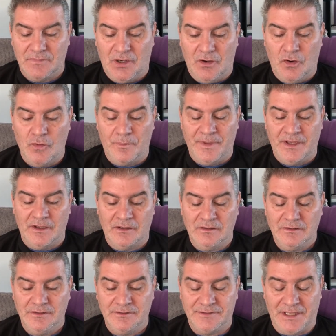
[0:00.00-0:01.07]
oatmeal,
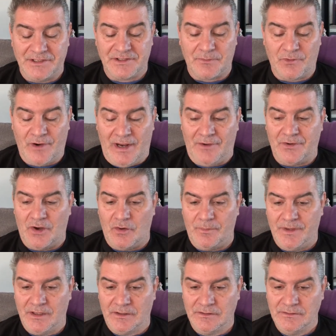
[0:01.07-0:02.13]
then some ground
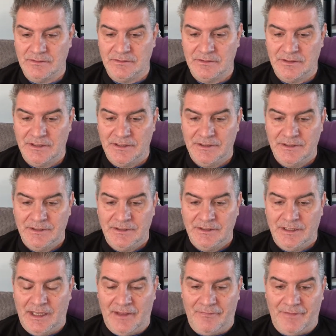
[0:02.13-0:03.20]
oatmeal,
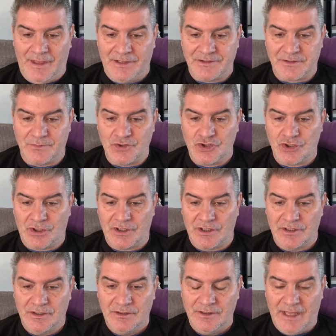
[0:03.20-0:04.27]
and then some
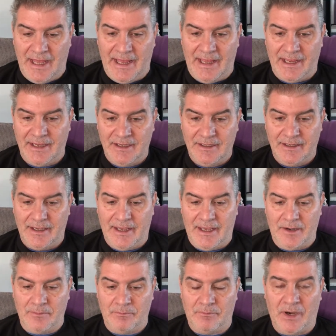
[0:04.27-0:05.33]
sugar, egg,
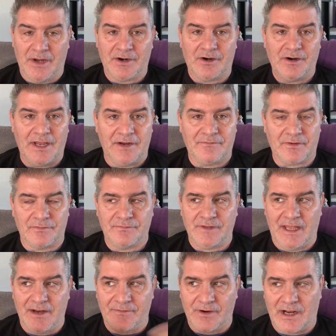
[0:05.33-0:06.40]
and butter. And for
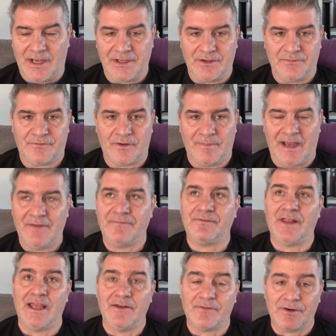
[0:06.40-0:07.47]
flavor, for my
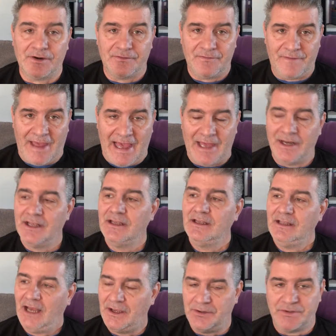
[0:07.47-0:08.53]
flavored fat,
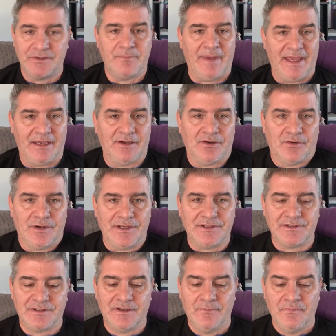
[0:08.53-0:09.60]
I used bacon
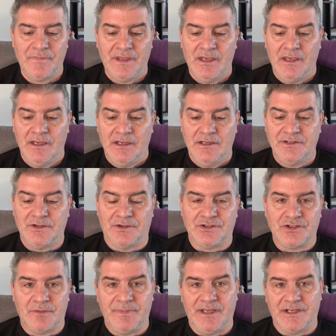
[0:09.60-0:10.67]
grease. So it
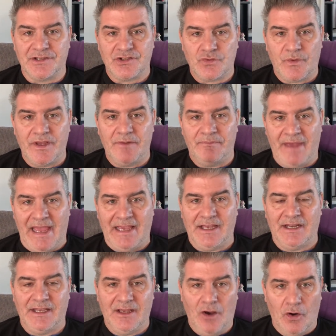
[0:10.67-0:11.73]
should be a sweet
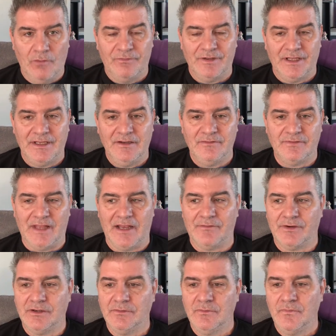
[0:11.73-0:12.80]
bacony, hopefully,
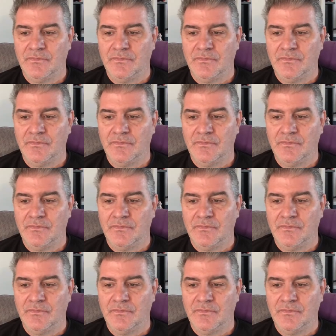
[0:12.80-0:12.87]
flavor.